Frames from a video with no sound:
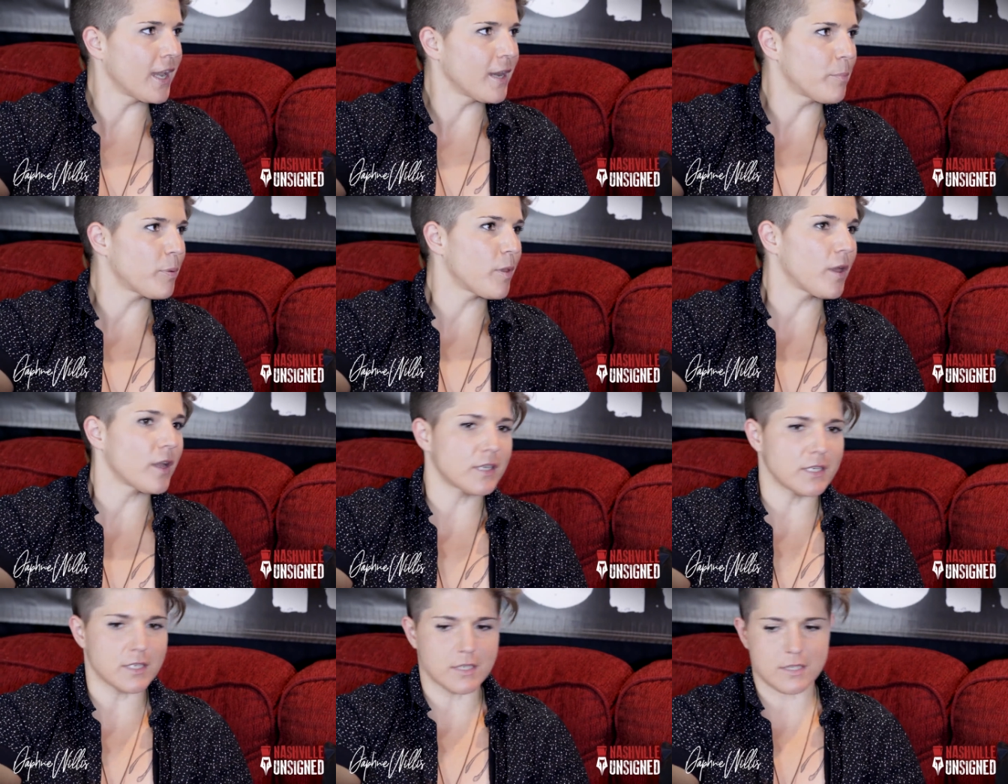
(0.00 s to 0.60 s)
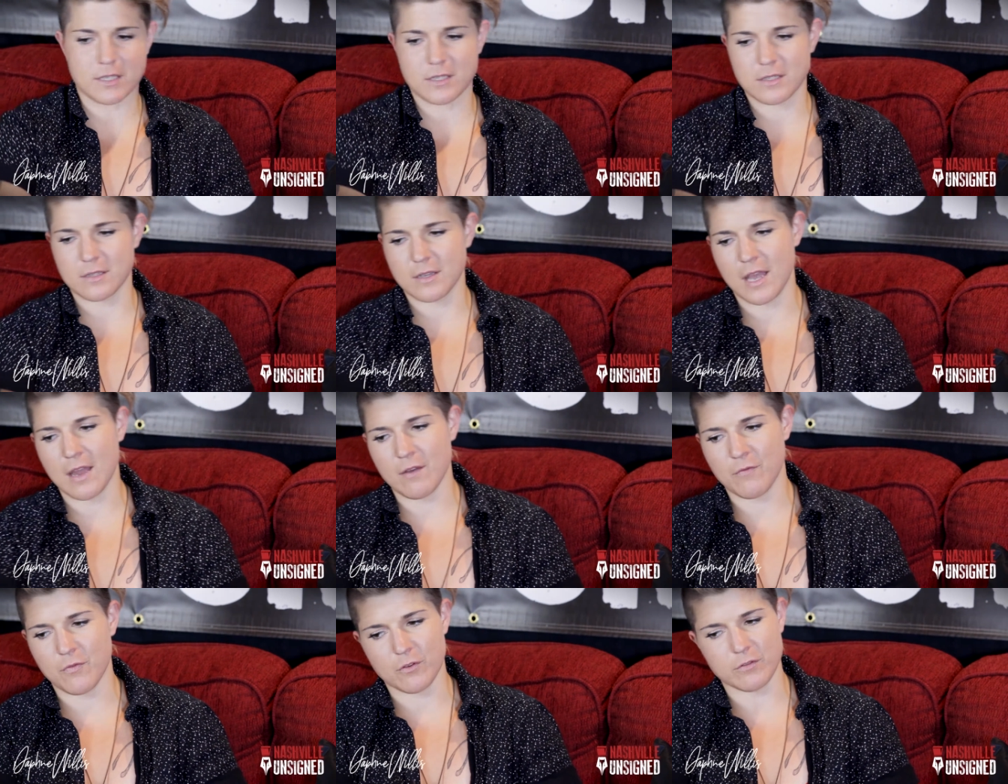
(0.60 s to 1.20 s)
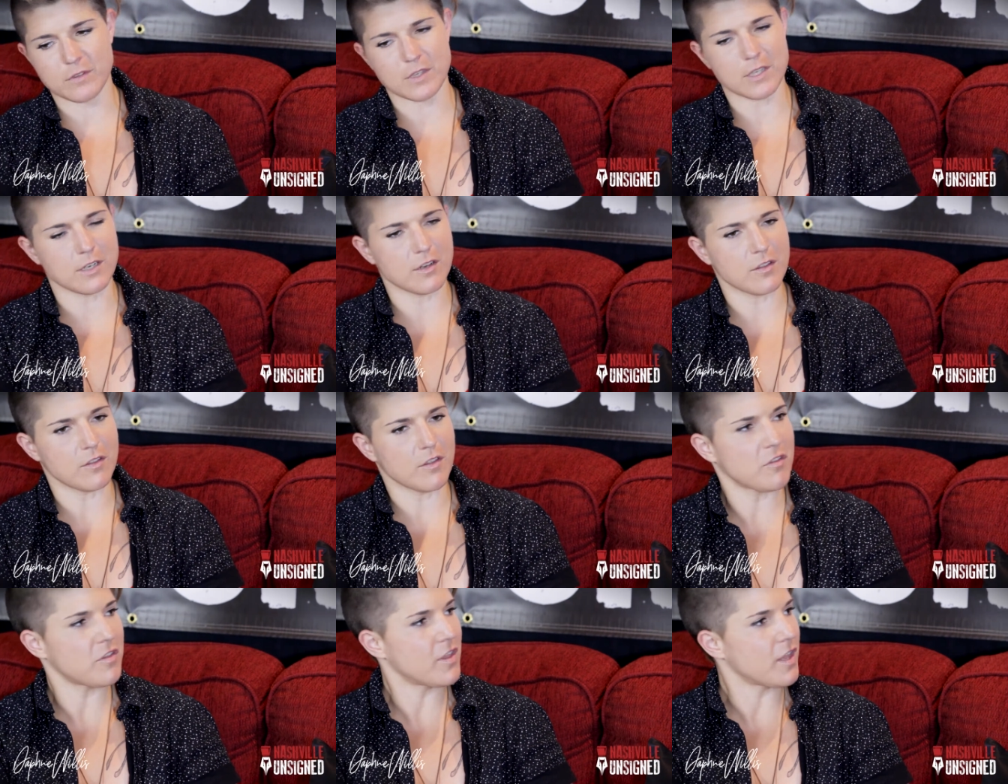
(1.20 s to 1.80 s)
and he plugged his headphones into
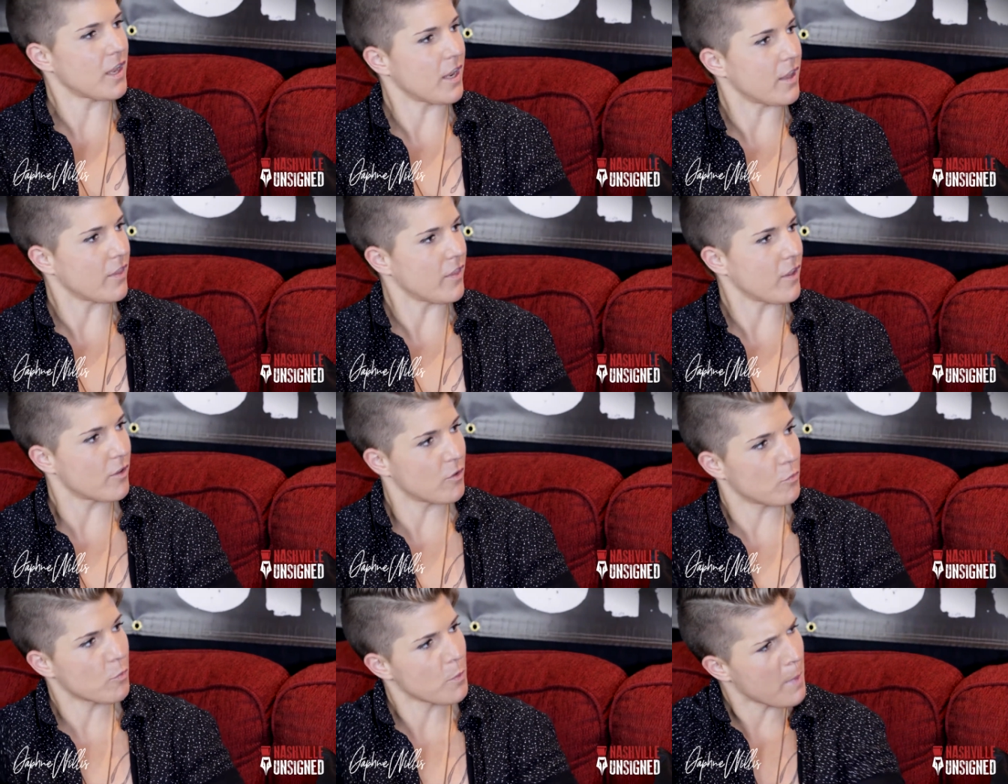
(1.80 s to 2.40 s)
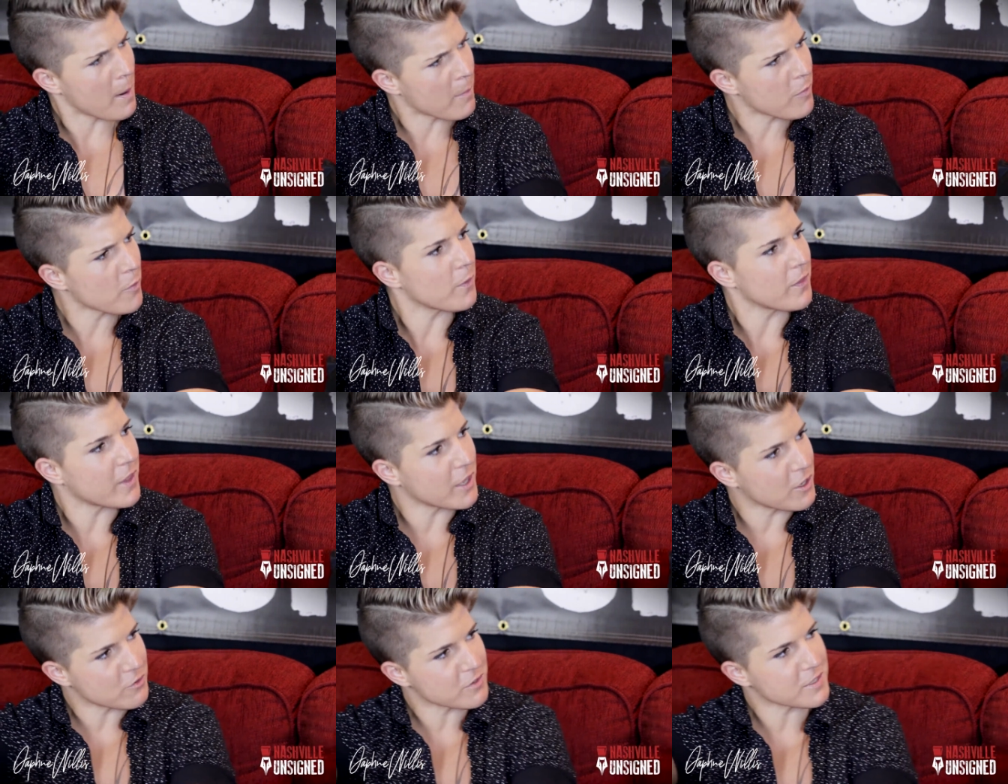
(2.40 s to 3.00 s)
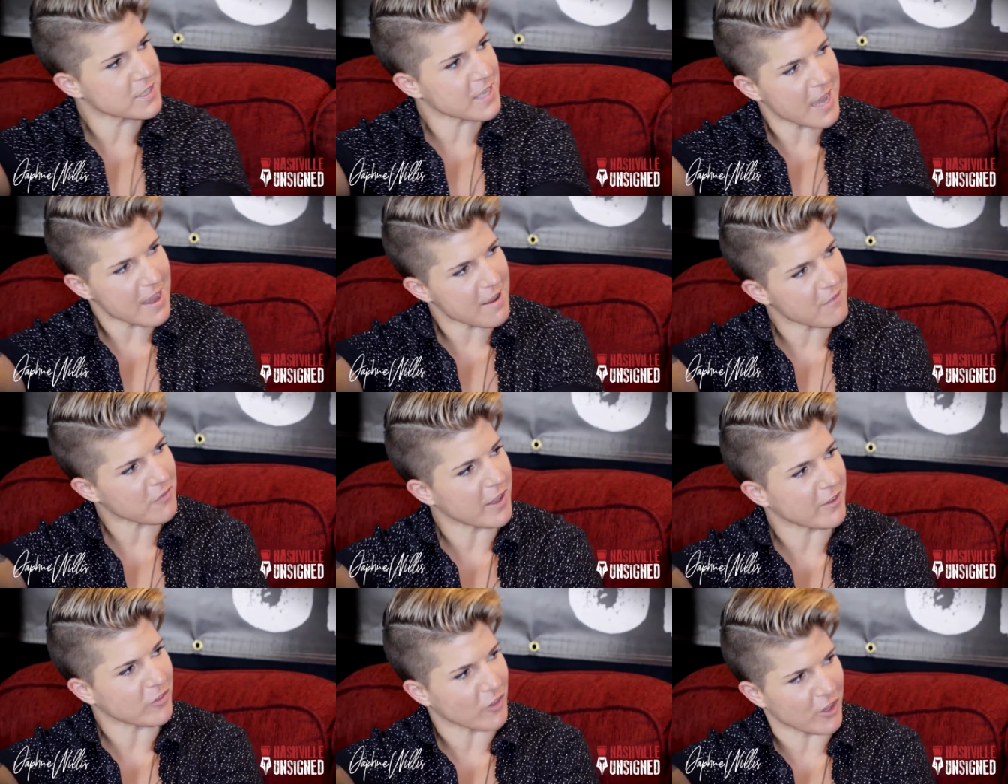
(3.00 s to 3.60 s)
the thing. And you remember when they used to have
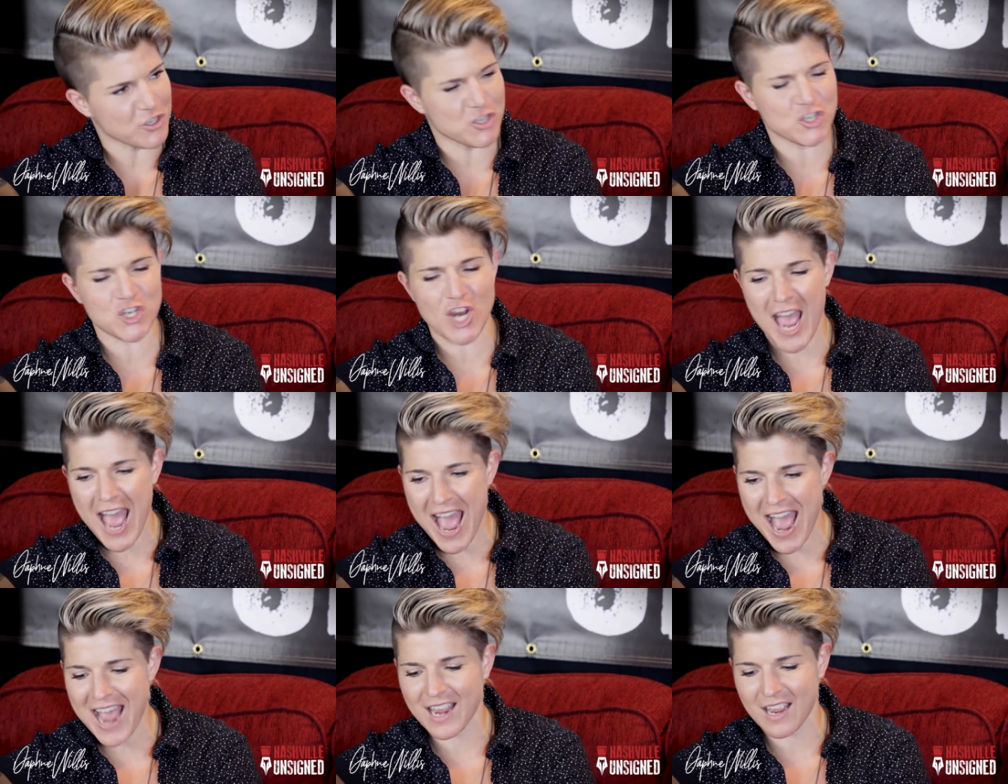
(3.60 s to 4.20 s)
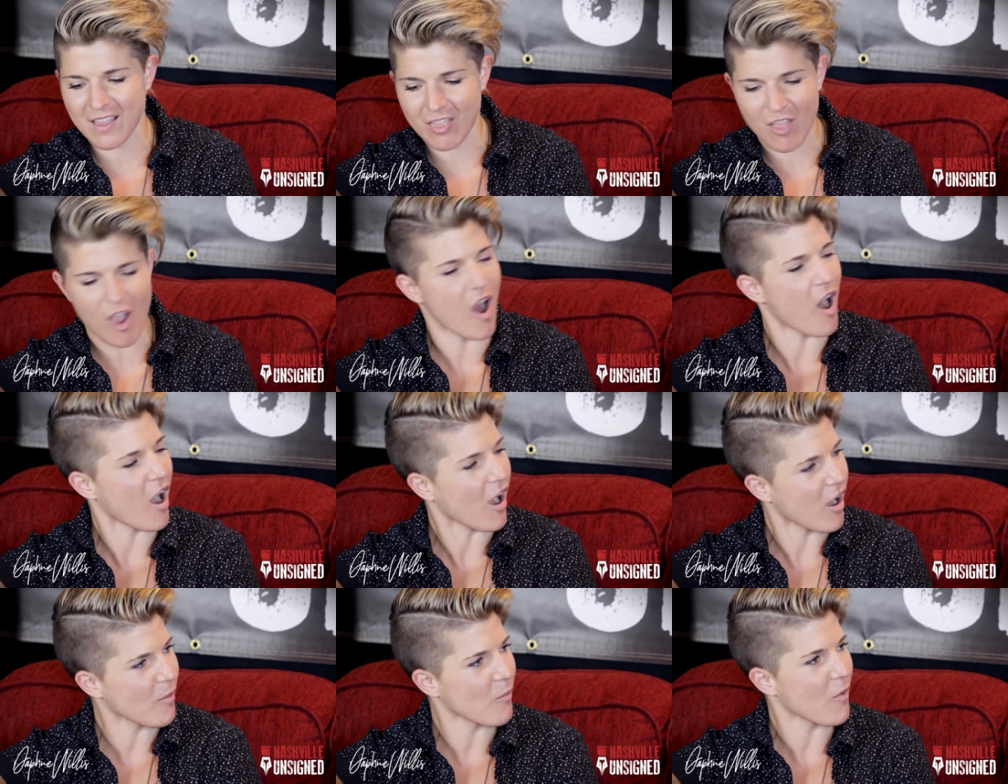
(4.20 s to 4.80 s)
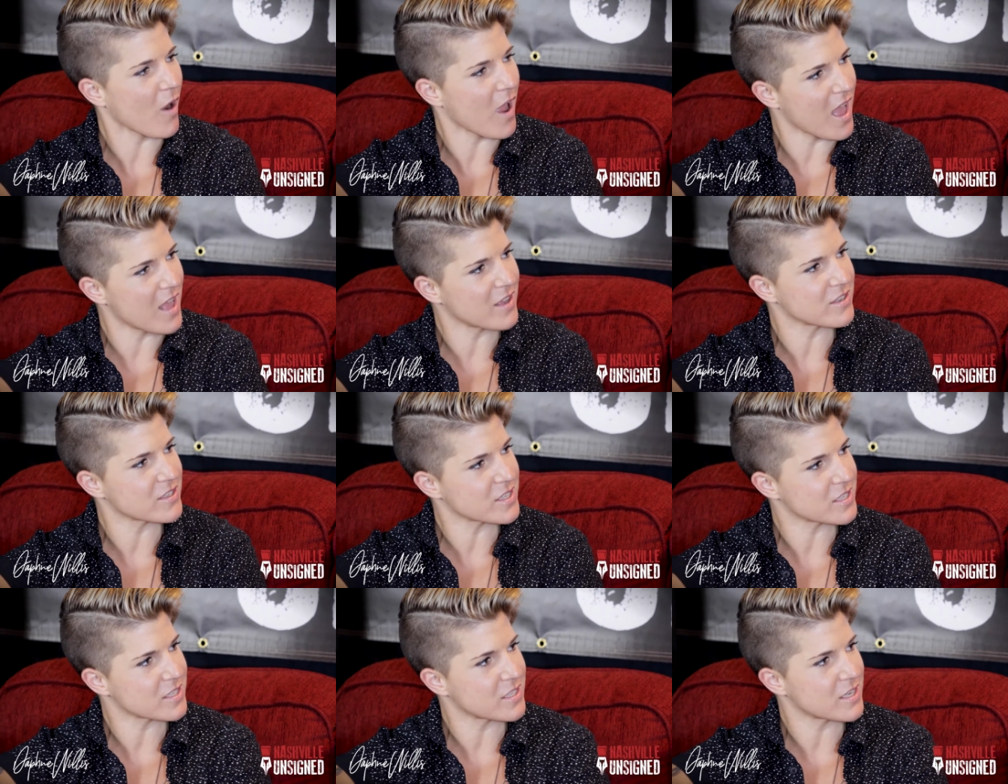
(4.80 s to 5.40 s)
like the jack and the
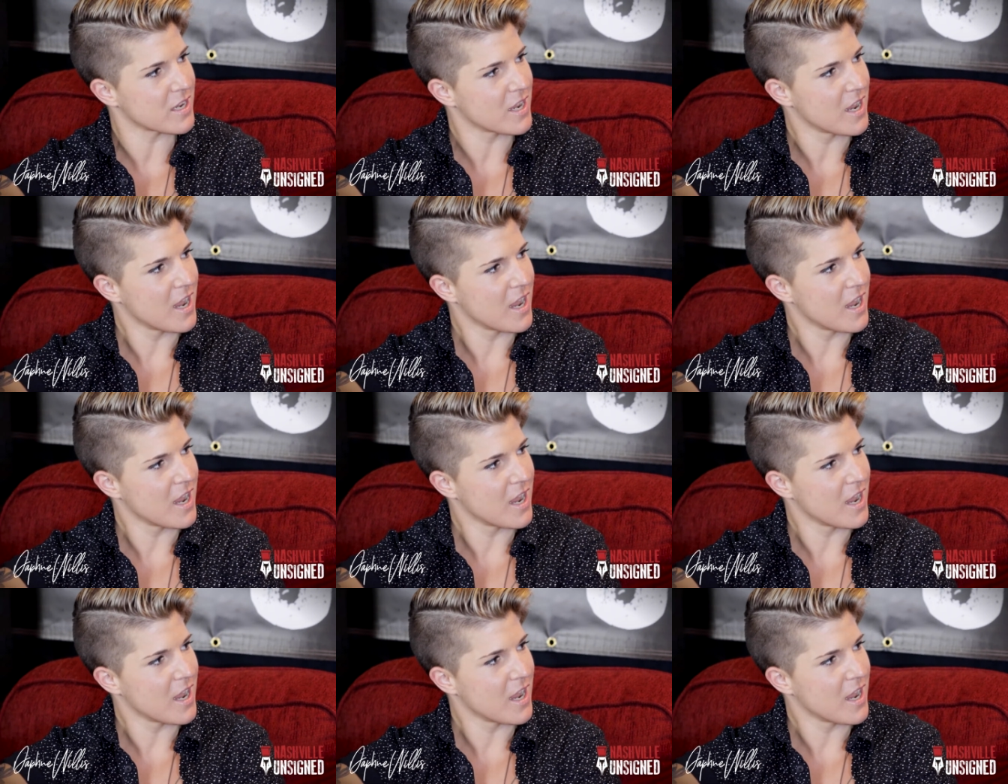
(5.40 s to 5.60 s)
armrest?